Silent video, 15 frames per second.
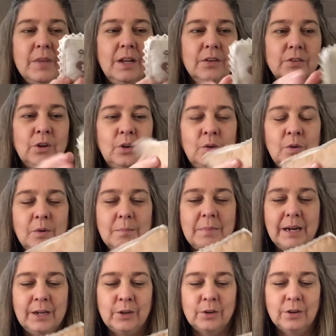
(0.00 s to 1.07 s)
So
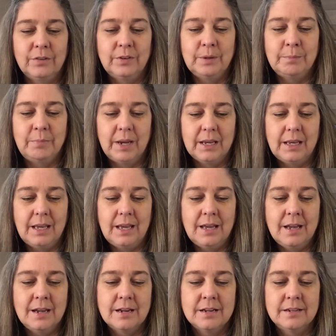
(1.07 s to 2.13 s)
my girlfriend Becky,
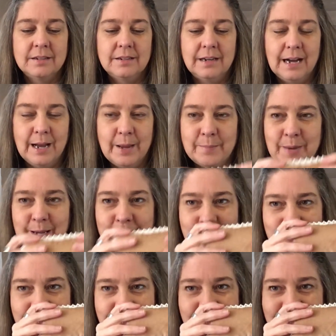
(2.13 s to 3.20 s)
hi
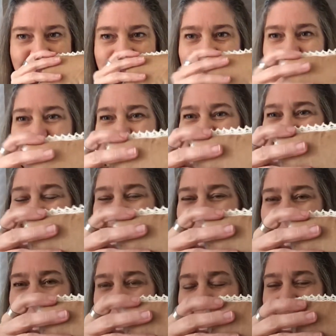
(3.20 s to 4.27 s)
Becky,
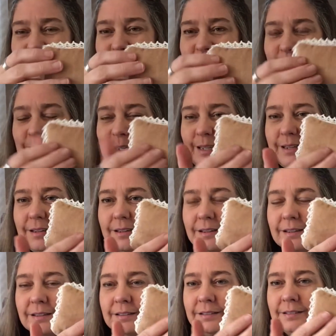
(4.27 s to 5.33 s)
she gave me
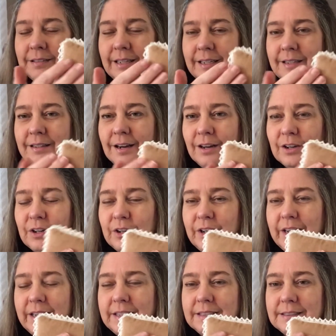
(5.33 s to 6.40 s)
a Lady Dot
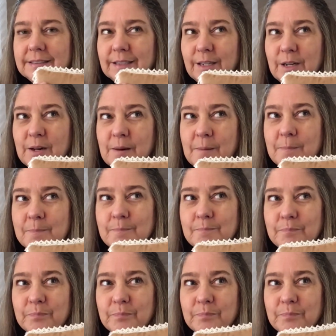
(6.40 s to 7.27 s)
Creates um,